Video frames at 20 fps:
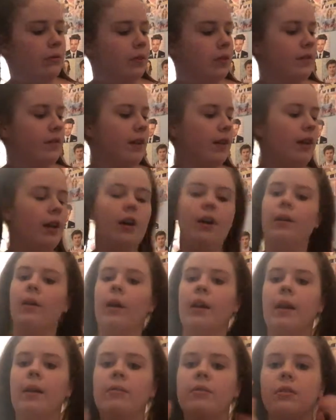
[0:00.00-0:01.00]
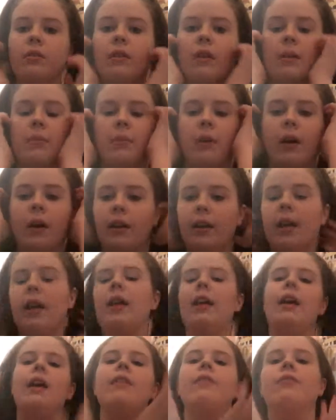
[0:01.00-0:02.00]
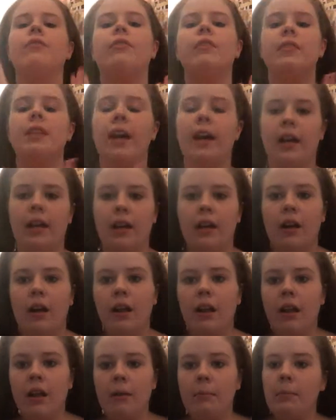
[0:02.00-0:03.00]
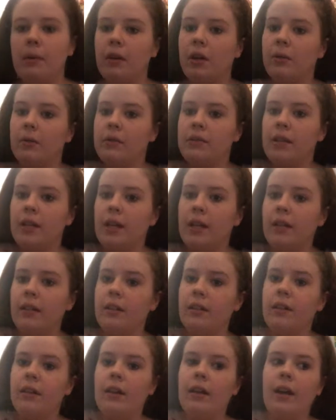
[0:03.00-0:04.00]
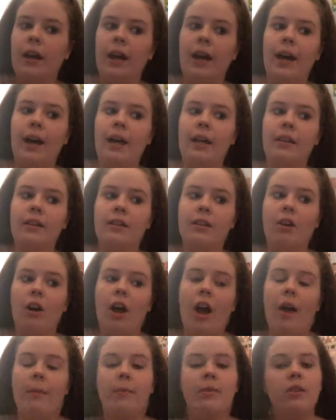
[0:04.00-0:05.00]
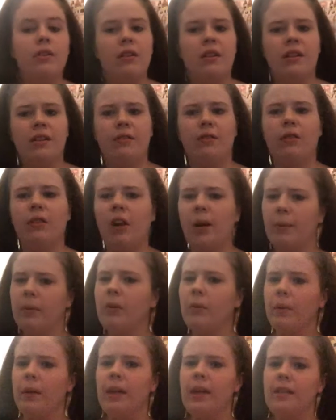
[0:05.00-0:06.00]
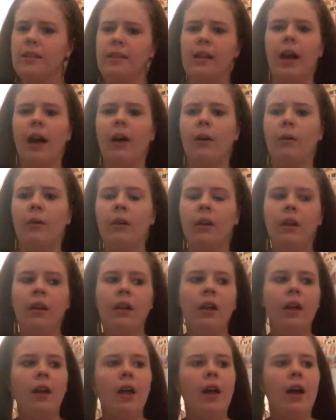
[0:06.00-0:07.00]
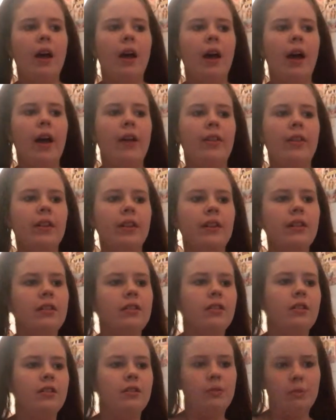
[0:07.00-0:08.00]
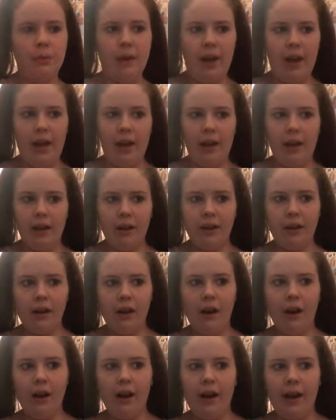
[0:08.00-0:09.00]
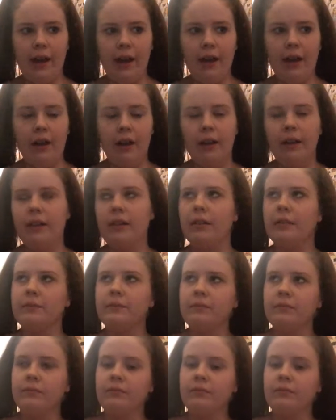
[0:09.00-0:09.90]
of this video, I am doing my everyday makeup routine, and I have been doing this for a couple of weeks now. I think it's just where I like